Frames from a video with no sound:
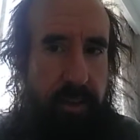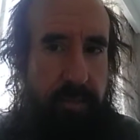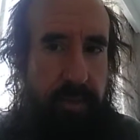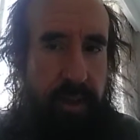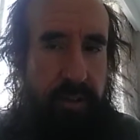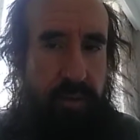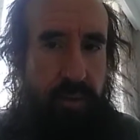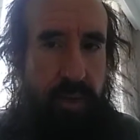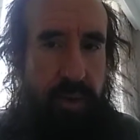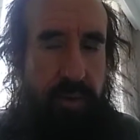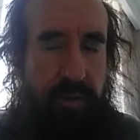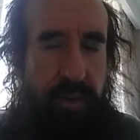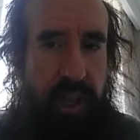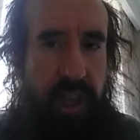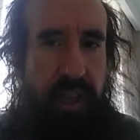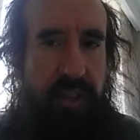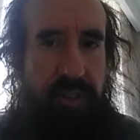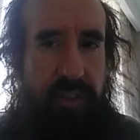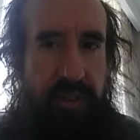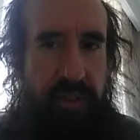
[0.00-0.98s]
That's what
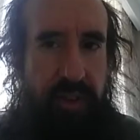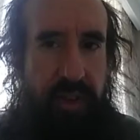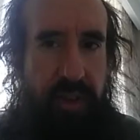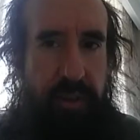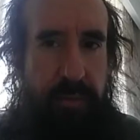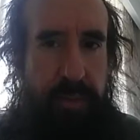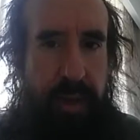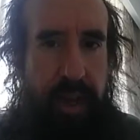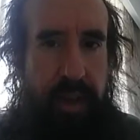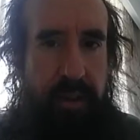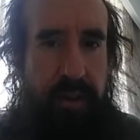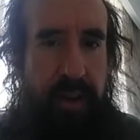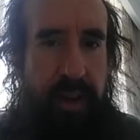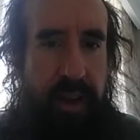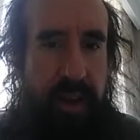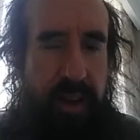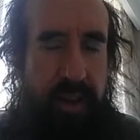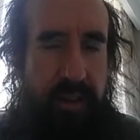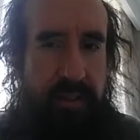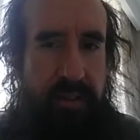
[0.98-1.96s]
philosophy is all about,
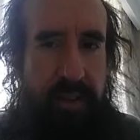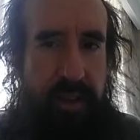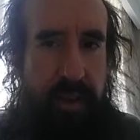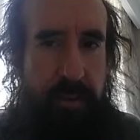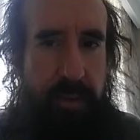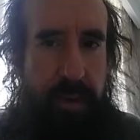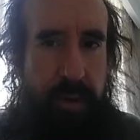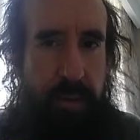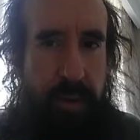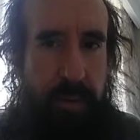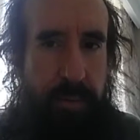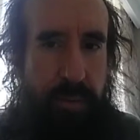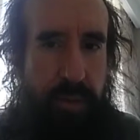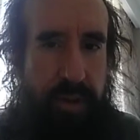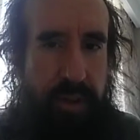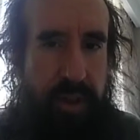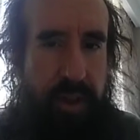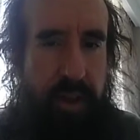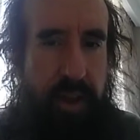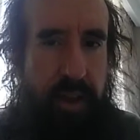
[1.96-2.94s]
is coming up
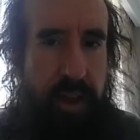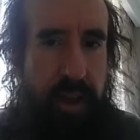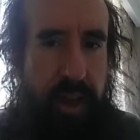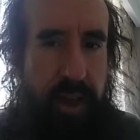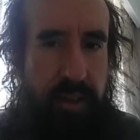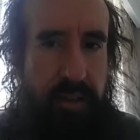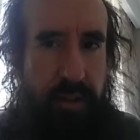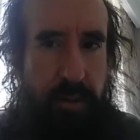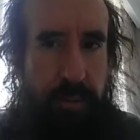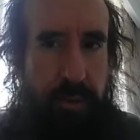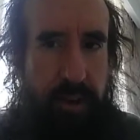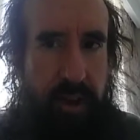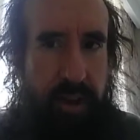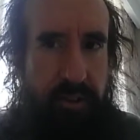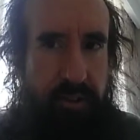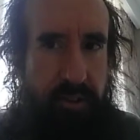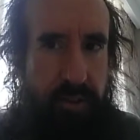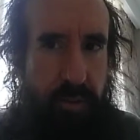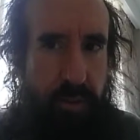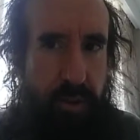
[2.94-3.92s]
with an
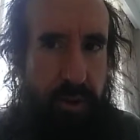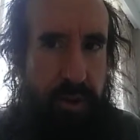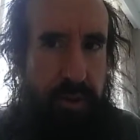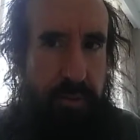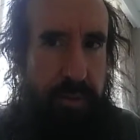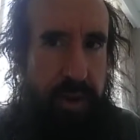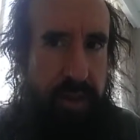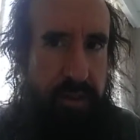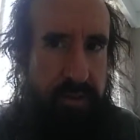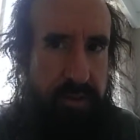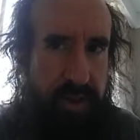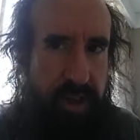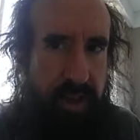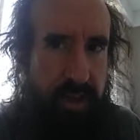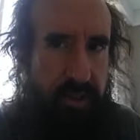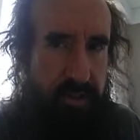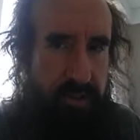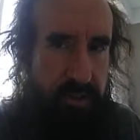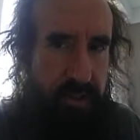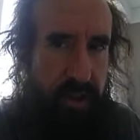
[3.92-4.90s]
interpretation of the world that makes
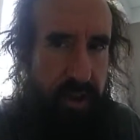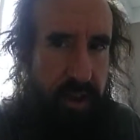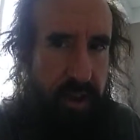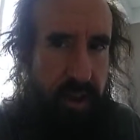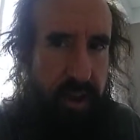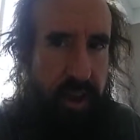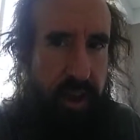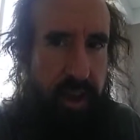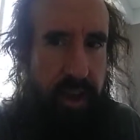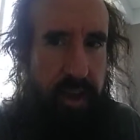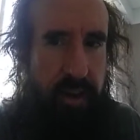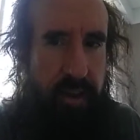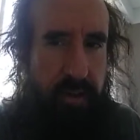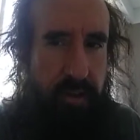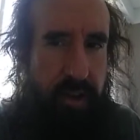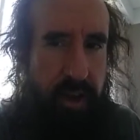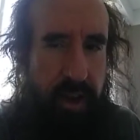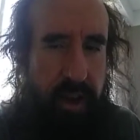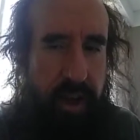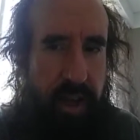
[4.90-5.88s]
sense. And
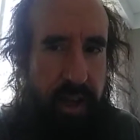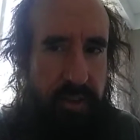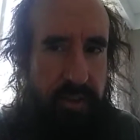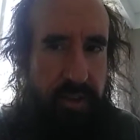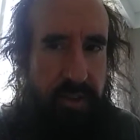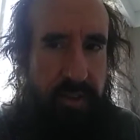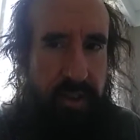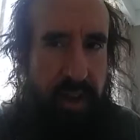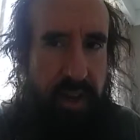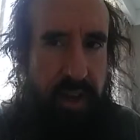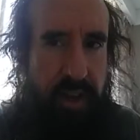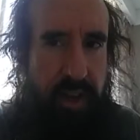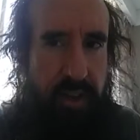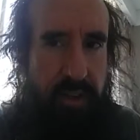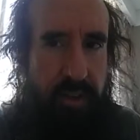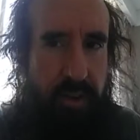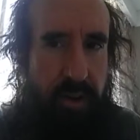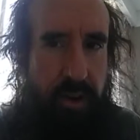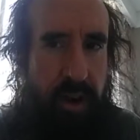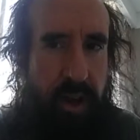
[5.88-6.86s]
Kant has this idea
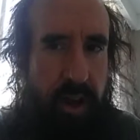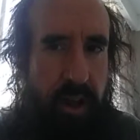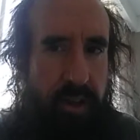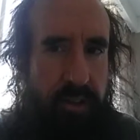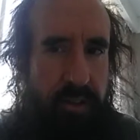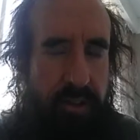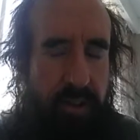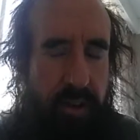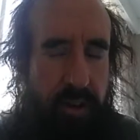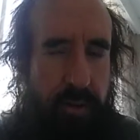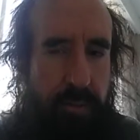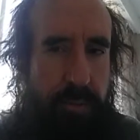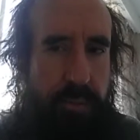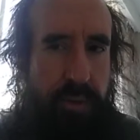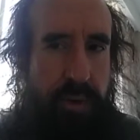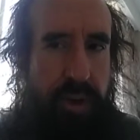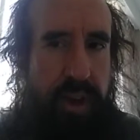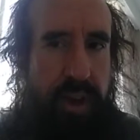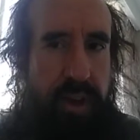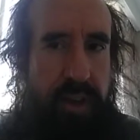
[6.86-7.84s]
there are certain
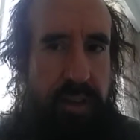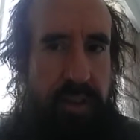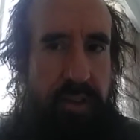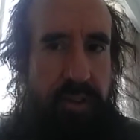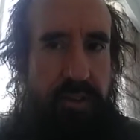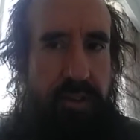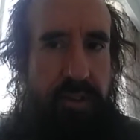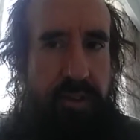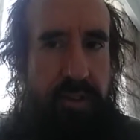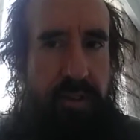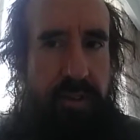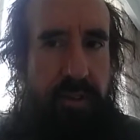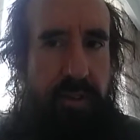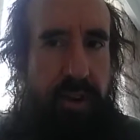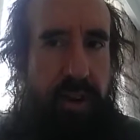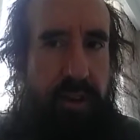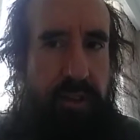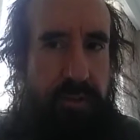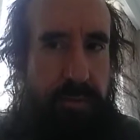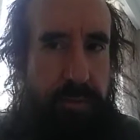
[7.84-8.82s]
preconditions of our
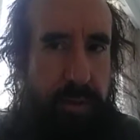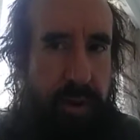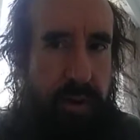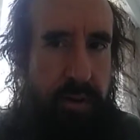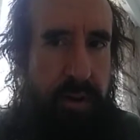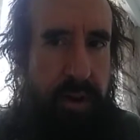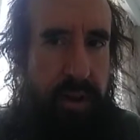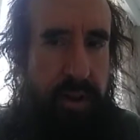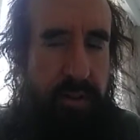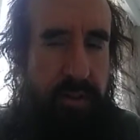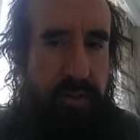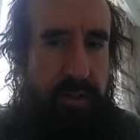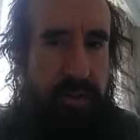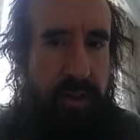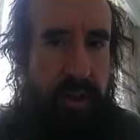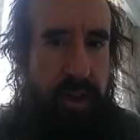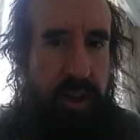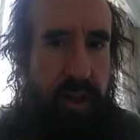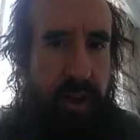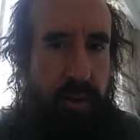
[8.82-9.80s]
experience
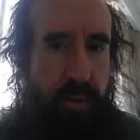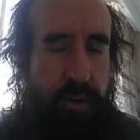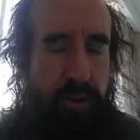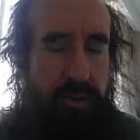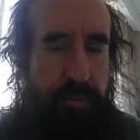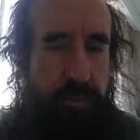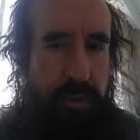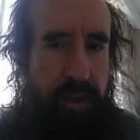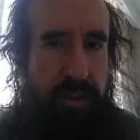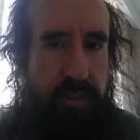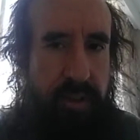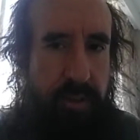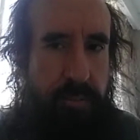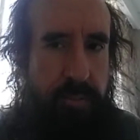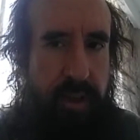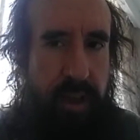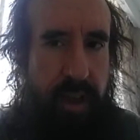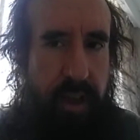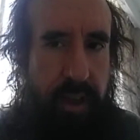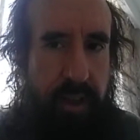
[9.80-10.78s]
which must
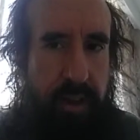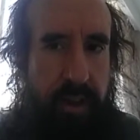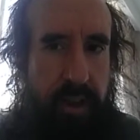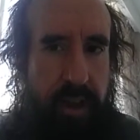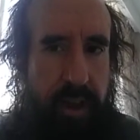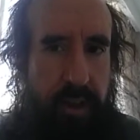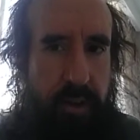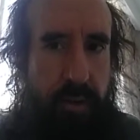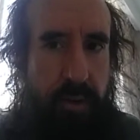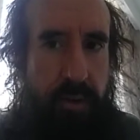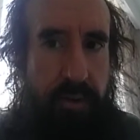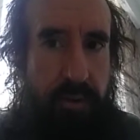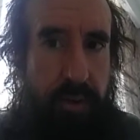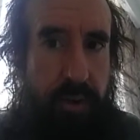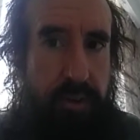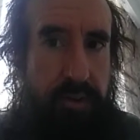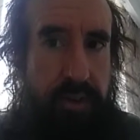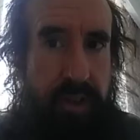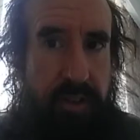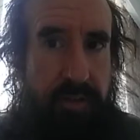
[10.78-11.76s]
obtain in order for
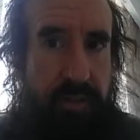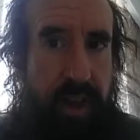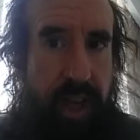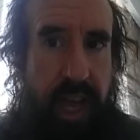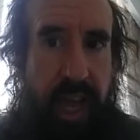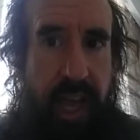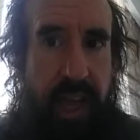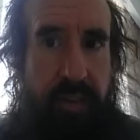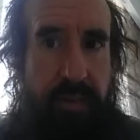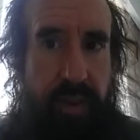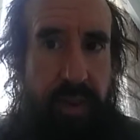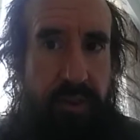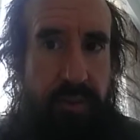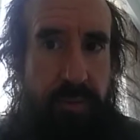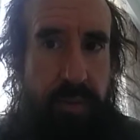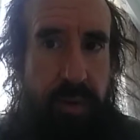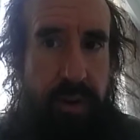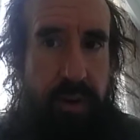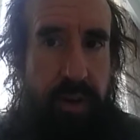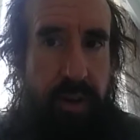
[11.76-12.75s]
us to even have
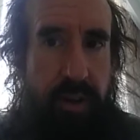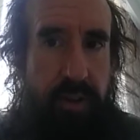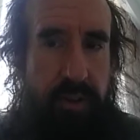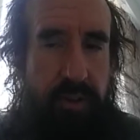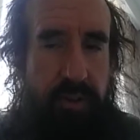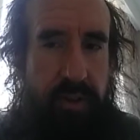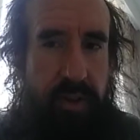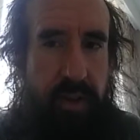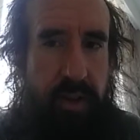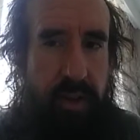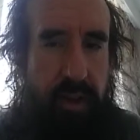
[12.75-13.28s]
experience.